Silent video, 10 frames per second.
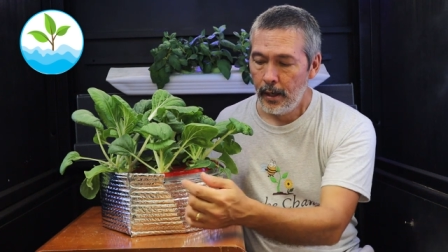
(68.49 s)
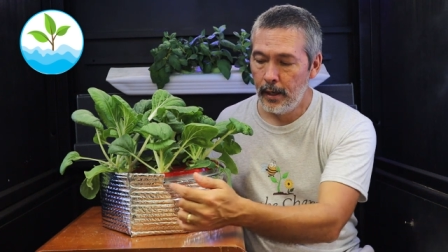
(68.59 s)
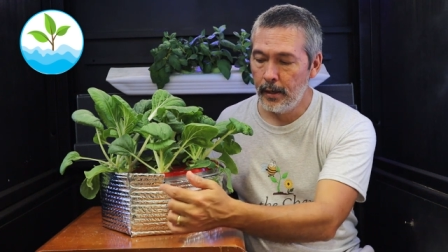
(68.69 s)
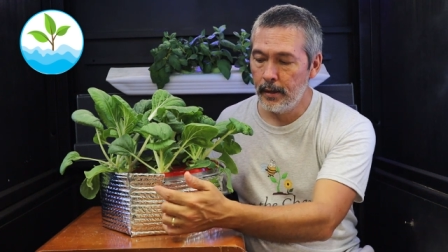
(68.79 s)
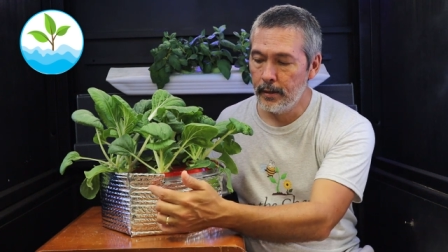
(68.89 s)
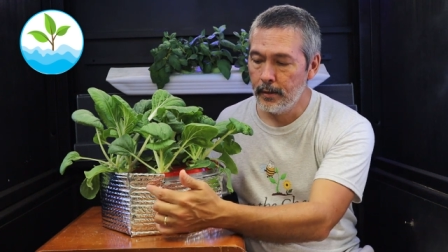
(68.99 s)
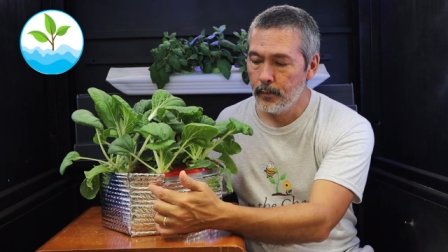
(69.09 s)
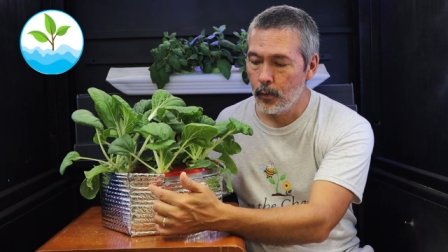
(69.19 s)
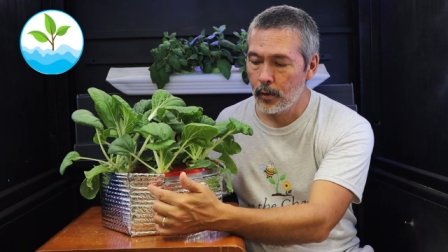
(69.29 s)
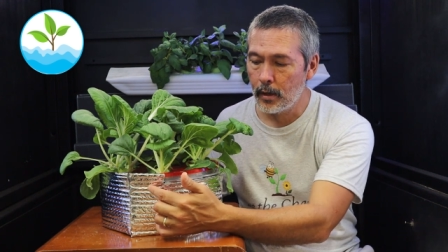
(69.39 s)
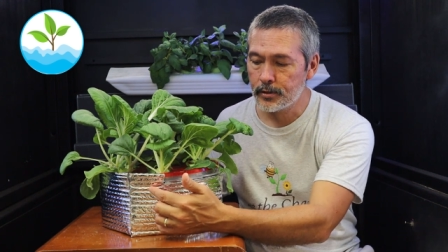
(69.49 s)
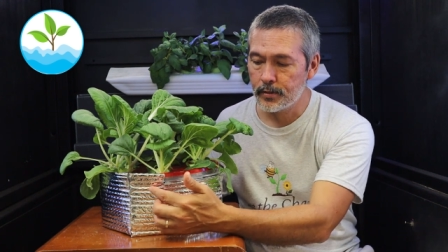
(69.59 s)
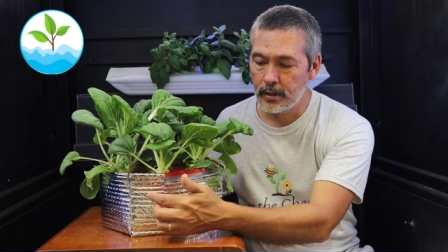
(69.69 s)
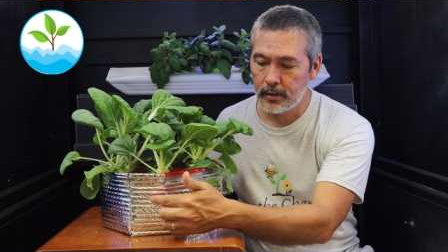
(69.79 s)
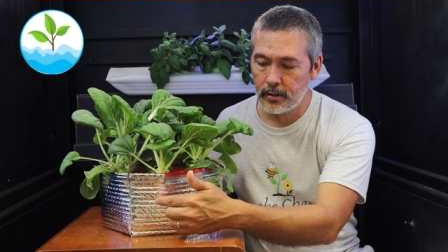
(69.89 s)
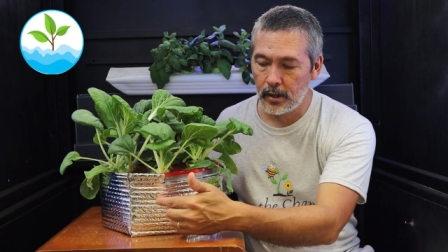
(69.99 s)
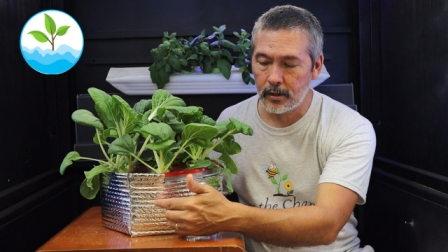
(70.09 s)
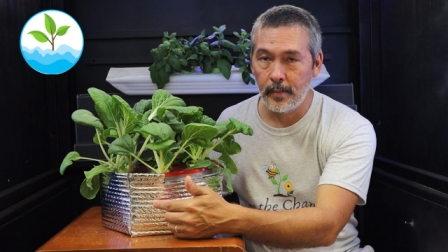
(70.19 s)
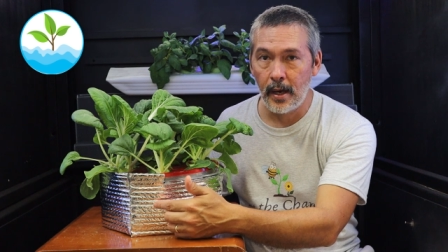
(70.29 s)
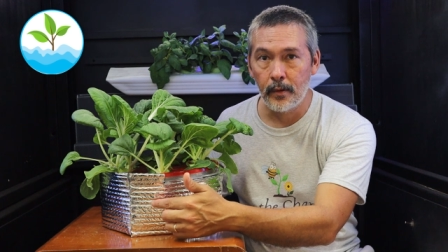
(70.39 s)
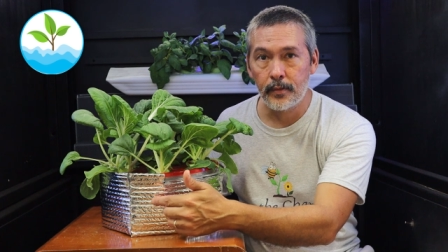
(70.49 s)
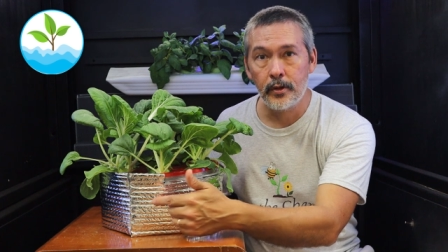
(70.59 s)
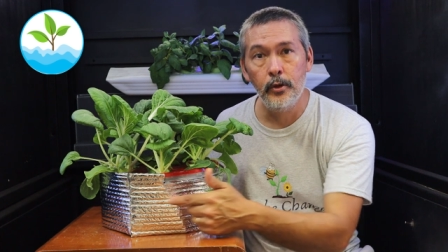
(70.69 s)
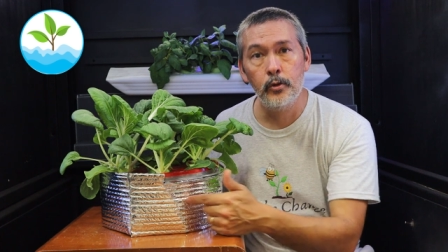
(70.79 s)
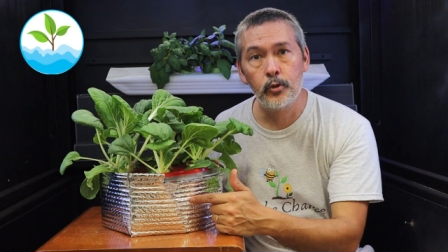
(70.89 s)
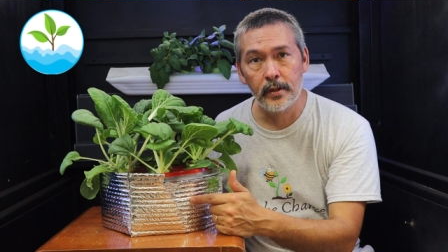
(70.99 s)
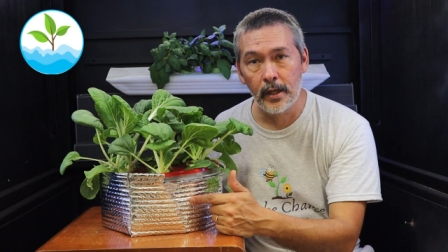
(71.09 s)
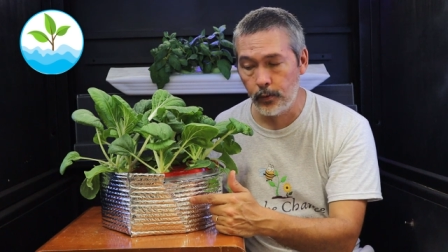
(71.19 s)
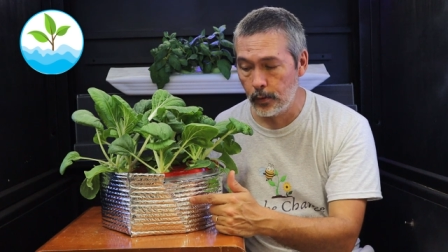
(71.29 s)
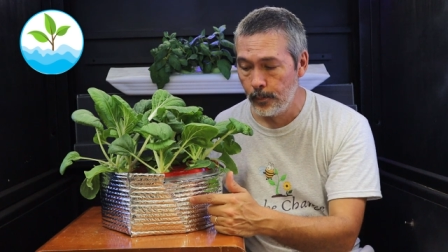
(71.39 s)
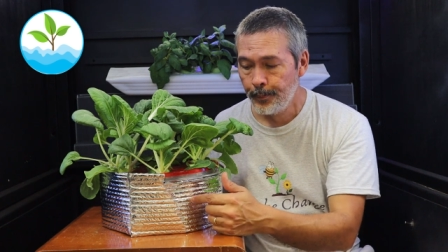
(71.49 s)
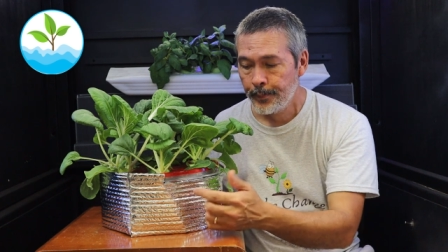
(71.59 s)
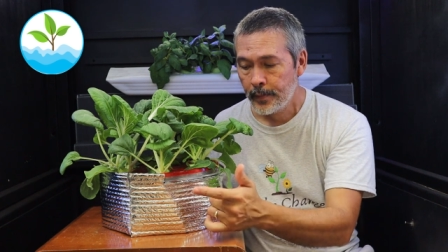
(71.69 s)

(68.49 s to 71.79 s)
and we're also going to talk about the nutrient level.